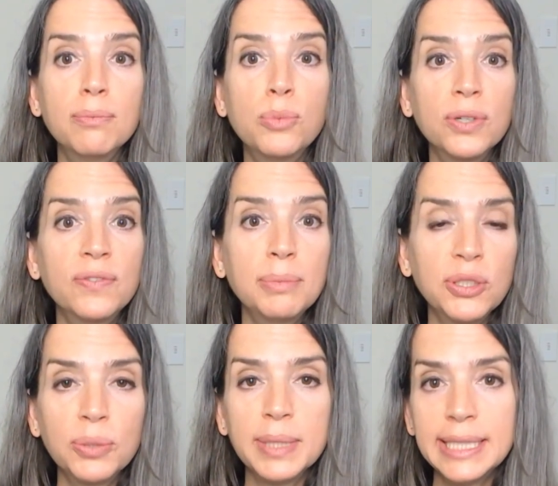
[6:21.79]
more
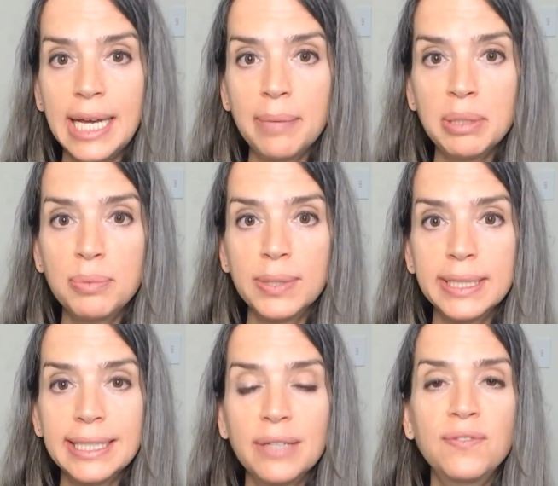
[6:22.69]
familiar with the tapping
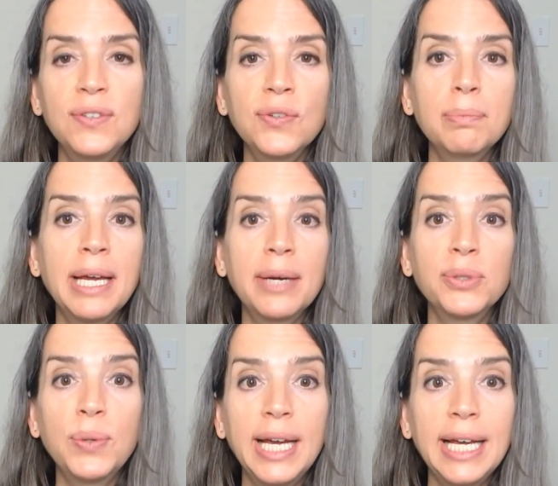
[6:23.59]
points and feel the power
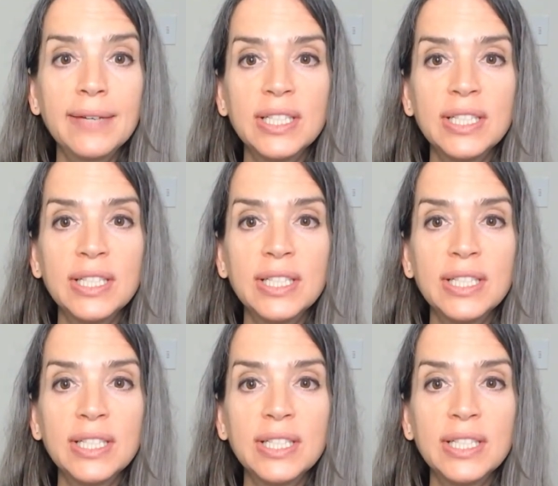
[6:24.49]
you have